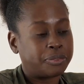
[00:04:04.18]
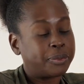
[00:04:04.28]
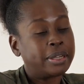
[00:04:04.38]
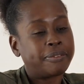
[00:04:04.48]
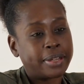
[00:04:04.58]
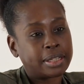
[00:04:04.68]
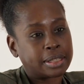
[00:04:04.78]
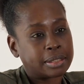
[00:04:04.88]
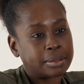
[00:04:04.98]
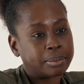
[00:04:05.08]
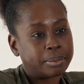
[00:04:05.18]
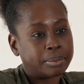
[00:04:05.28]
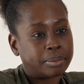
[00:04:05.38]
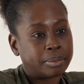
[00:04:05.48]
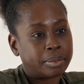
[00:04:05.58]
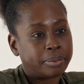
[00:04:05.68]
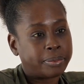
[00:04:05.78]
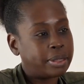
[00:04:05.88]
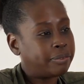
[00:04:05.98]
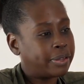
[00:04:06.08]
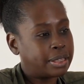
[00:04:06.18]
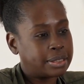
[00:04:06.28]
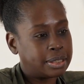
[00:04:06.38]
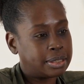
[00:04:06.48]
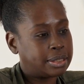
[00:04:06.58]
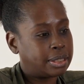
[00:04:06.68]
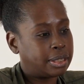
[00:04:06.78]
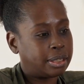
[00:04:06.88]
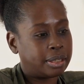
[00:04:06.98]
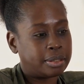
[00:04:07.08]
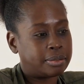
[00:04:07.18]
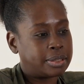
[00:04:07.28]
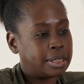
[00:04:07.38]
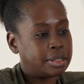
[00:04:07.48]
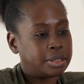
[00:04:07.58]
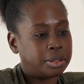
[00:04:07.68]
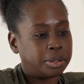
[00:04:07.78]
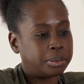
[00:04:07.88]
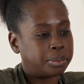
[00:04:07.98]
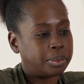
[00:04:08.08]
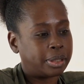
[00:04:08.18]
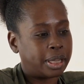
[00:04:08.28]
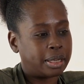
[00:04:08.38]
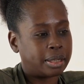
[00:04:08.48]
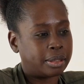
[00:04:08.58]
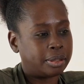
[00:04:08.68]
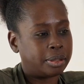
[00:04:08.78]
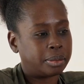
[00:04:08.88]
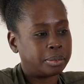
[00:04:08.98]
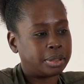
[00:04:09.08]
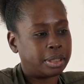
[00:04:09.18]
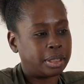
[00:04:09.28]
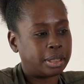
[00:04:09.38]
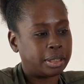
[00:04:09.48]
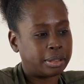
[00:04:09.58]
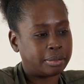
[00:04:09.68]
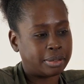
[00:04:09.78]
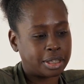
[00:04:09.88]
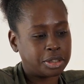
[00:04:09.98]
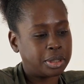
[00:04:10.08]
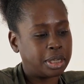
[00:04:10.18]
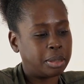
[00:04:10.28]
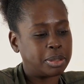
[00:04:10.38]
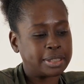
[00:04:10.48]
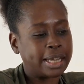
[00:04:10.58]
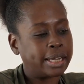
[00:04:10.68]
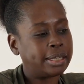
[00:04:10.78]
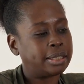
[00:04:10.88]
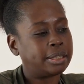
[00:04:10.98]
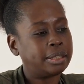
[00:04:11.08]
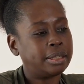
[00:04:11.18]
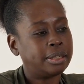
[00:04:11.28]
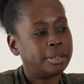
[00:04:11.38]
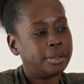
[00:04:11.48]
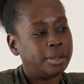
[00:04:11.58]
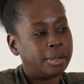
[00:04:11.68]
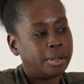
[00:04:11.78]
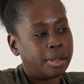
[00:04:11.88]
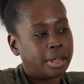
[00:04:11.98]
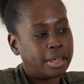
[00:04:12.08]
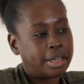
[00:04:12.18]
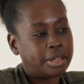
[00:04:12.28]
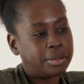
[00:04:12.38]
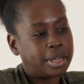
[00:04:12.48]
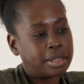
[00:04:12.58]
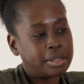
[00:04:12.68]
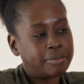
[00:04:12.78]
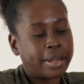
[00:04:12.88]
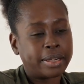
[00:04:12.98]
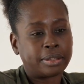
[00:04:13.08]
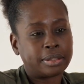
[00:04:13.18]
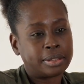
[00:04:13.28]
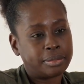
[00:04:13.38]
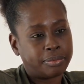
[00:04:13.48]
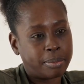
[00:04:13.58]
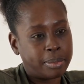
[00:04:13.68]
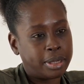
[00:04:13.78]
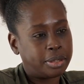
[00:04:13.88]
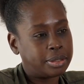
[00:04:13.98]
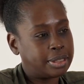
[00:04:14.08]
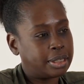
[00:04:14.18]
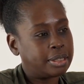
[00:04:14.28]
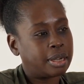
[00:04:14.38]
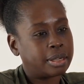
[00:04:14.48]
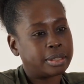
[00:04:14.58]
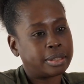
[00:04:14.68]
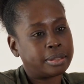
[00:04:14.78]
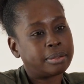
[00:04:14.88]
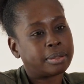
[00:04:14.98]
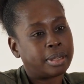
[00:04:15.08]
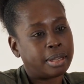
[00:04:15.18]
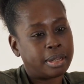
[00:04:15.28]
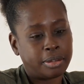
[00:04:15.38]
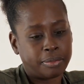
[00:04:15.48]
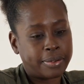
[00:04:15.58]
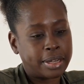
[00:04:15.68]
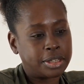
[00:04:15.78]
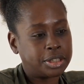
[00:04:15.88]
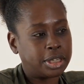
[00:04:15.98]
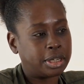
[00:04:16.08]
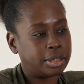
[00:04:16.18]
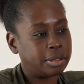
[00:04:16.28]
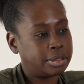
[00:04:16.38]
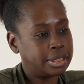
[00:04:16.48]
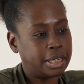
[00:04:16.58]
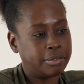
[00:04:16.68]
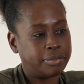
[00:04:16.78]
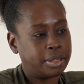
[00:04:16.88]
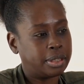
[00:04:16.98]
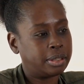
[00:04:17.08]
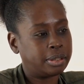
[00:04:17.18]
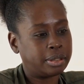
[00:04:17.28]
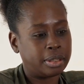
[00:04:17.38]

friendly faces. Friendly faces, they tend to, and they get your name, you sign in, and then you get your vitals. From there, you see the doctor, and then you find a chair, TV.